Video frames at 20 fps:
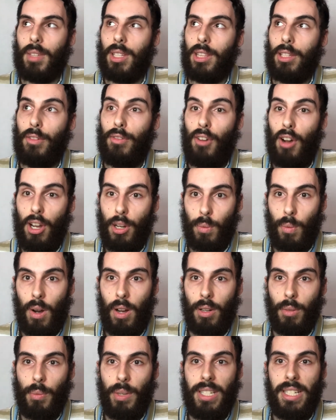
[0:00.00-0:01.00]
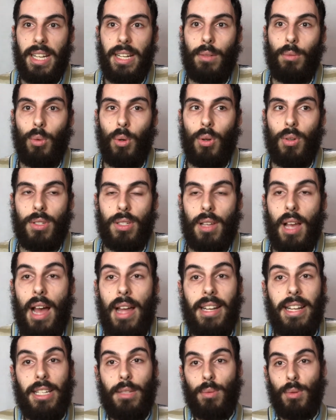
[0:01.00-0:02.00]
The third one we did was,
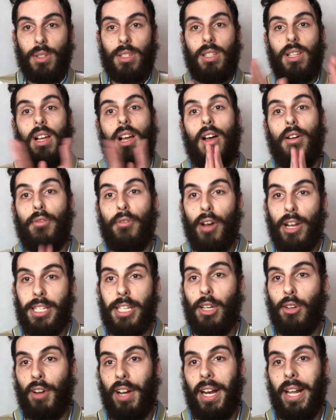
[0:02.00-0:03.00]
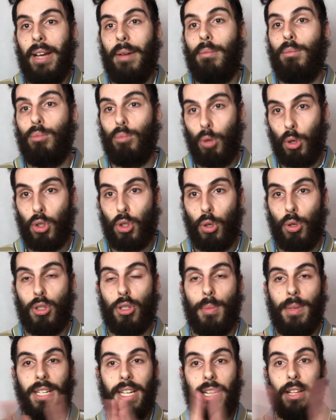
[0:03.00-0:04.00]
and this was a 30 credit module, so
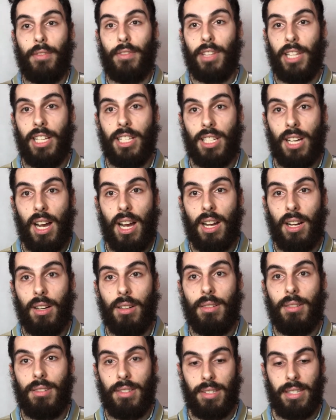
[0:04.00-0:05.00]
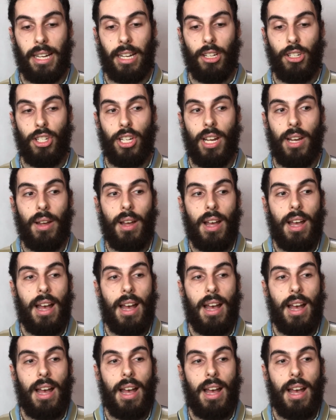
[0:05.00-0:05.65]
we did it for the entire second year,